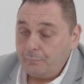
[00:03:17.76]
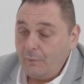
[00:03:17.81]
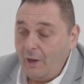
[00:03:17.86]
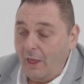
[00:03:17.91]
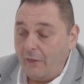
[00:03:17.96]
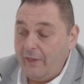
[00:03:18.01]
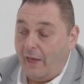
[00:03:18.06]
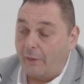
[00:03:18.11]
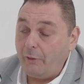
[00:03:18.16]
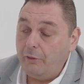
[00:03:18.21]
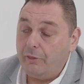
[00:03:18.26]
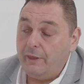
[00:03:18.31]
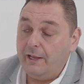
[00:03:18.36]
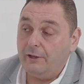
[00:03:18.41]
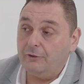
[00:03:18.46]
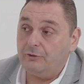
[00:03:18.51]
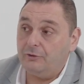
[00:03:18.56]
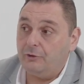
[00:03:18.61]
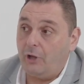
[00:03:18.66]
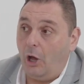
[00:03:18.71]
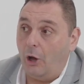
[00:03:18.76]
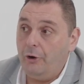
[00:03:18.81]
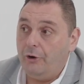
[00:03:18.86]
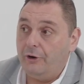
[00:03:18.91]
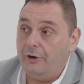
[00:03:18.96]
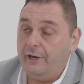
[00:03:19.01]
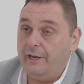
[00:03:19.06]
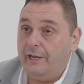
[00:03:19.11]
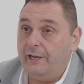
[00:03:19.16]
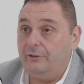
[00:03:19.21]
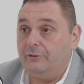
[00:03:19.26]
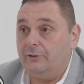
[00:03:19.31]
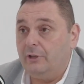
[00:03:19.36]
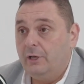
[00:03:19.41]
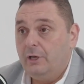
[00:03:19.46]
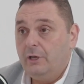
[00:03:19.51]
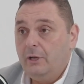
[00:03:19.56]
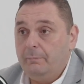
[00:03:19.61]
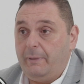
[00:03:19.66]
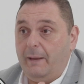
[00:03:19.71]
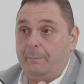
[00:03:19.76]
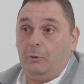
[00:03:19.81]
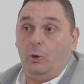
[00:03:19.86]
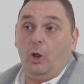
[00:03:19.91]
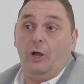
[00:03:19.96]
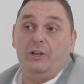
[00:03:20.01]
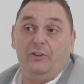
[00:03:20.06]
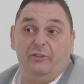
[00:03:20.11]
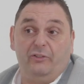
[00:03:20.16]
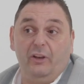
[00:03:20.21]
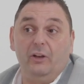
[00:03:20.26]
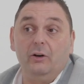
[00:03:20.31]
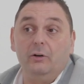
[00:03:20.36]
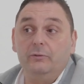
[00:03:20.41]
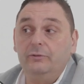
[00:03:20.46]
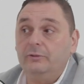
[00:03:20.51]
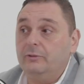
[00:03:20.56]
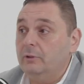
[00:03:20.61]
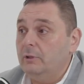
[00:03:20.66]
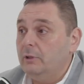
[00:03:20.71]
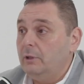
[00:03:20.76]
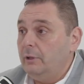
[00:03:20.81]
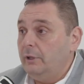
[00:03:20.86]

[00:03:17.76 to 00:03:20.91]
The other thing it's noted is people like yourselves,